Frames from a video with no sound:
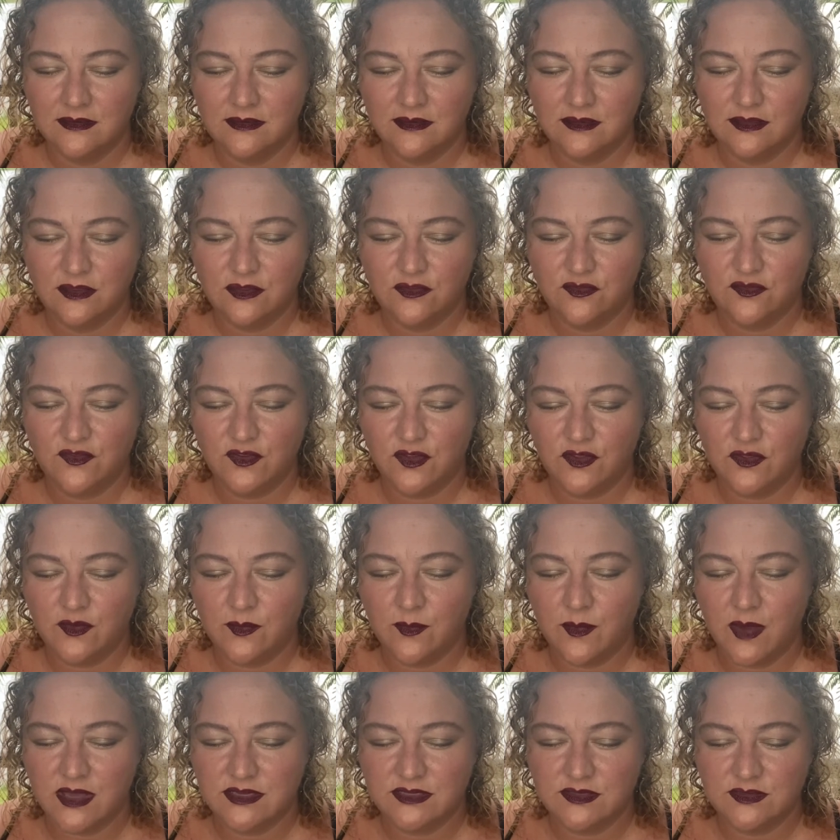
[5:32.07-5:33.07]
You feel the
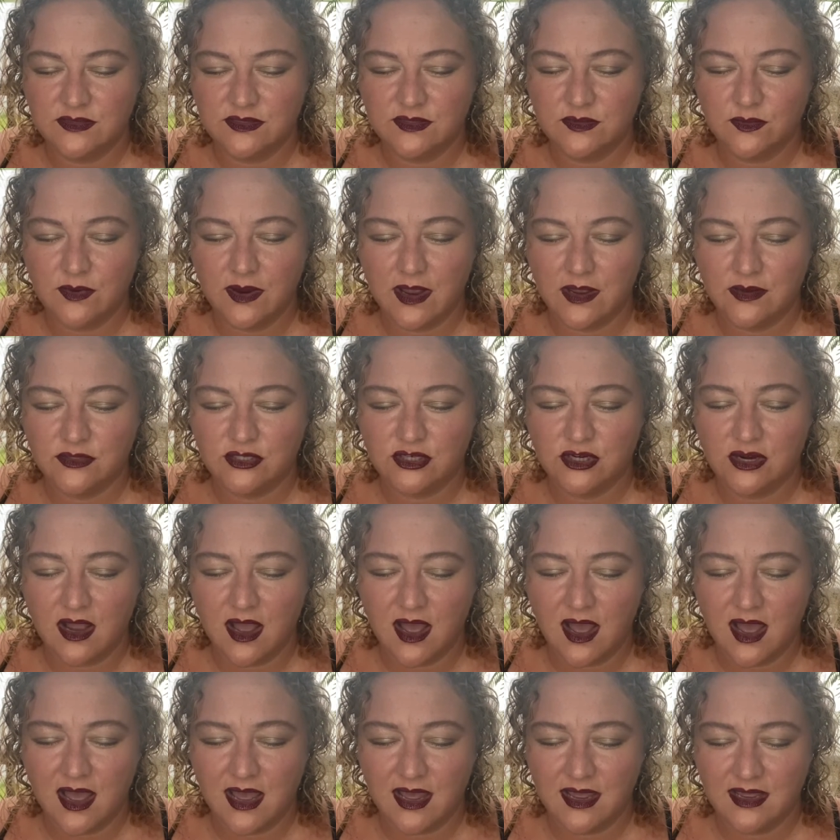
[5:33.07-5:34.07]
muscles around your
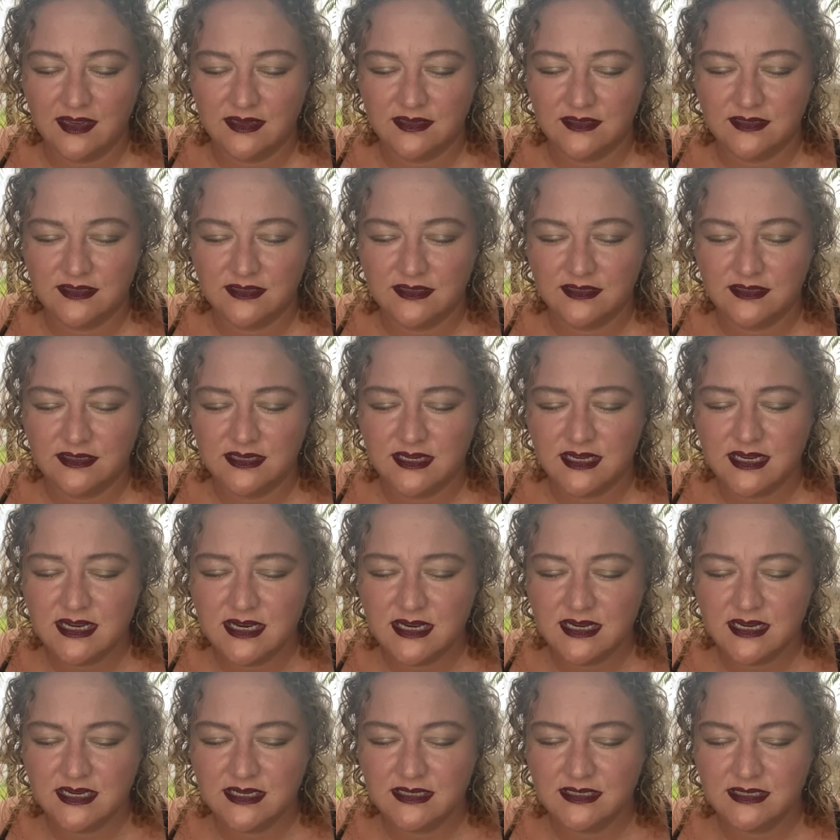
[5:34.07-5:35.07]
eyes,
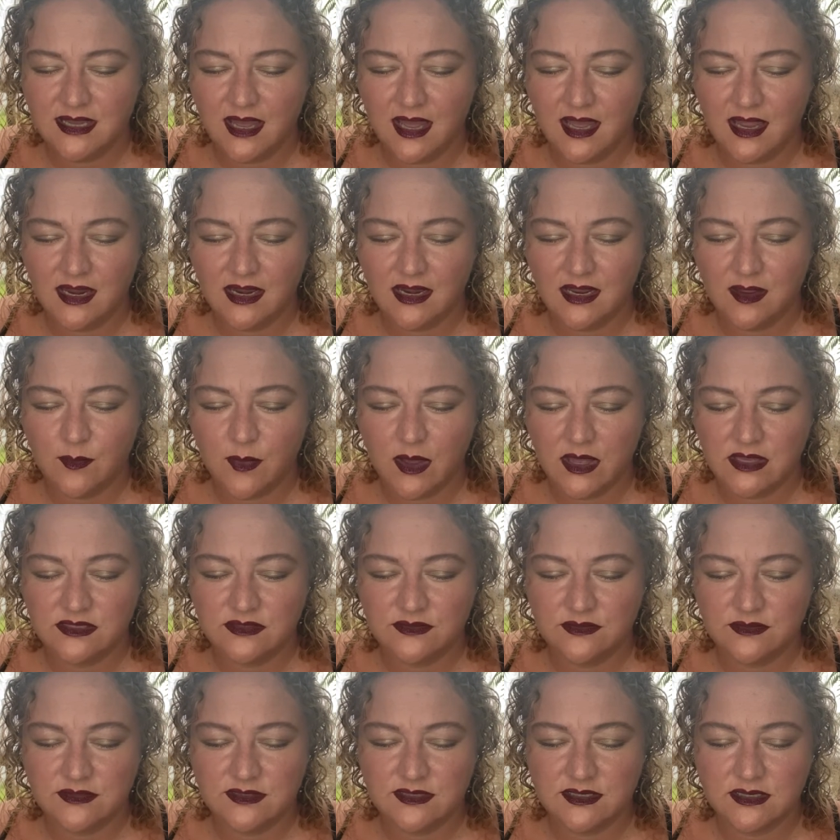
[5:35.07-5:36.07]
teeny tiny
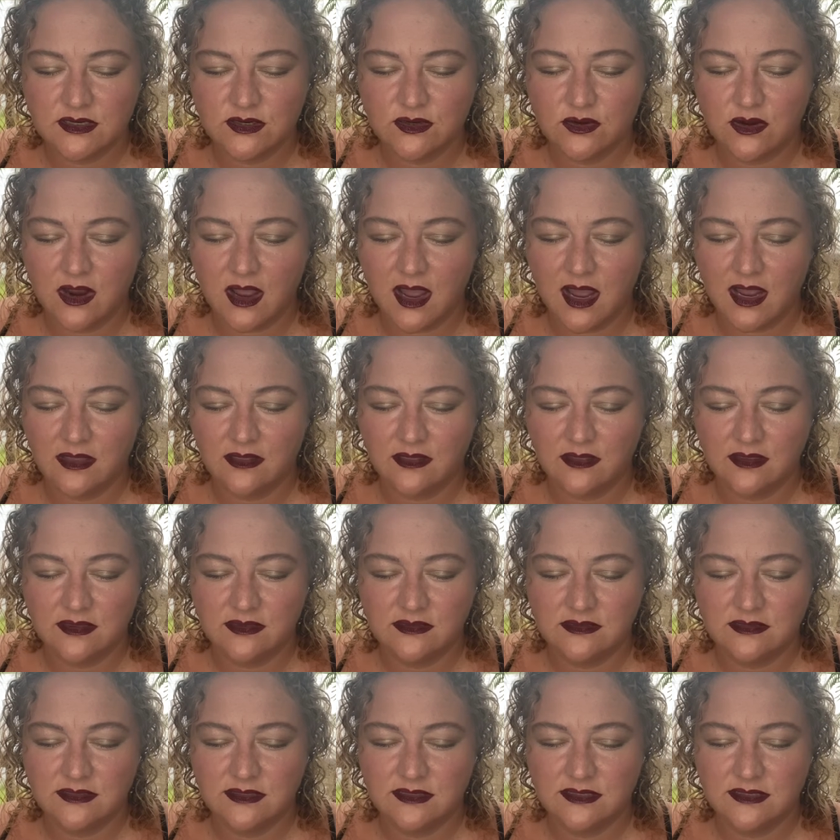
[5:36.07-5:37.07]
muscles in your
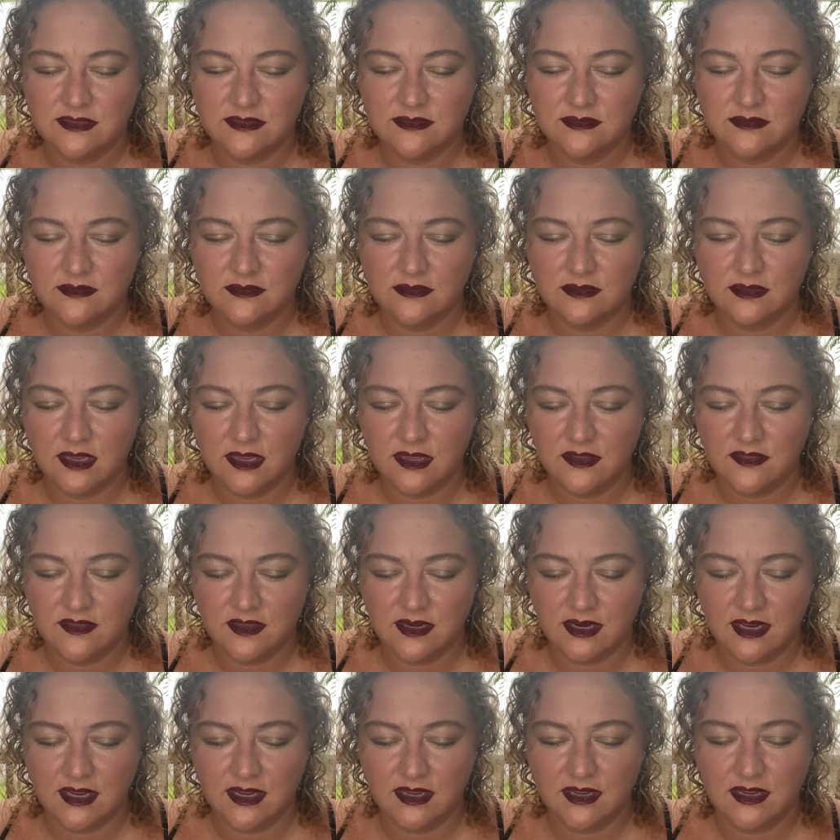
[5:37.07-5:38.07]
eyelids,
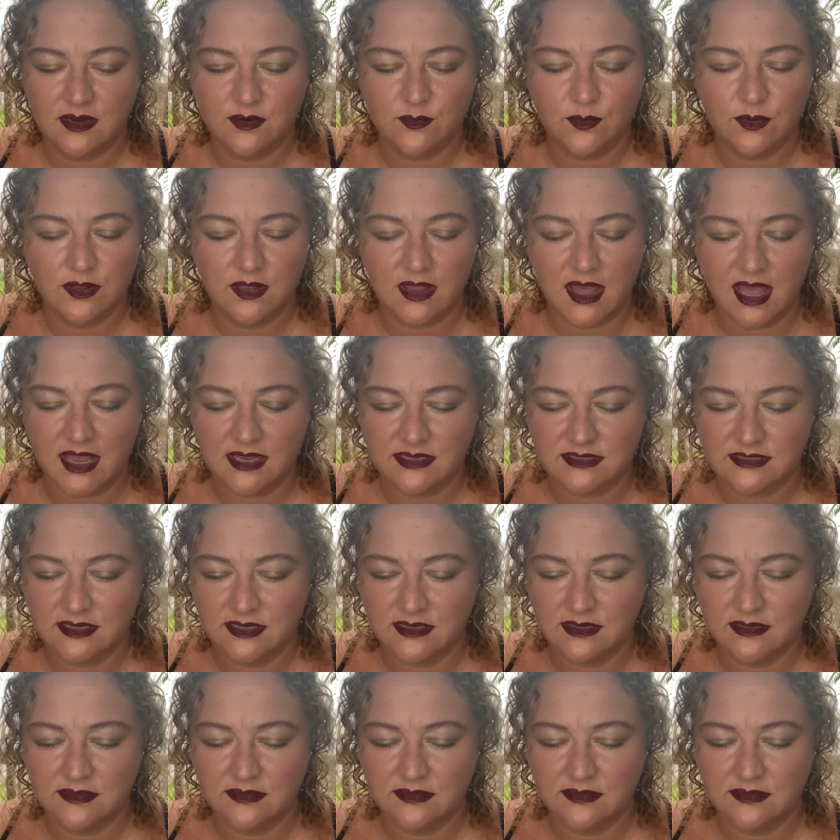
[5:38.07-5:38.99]
lengthening and relaxing.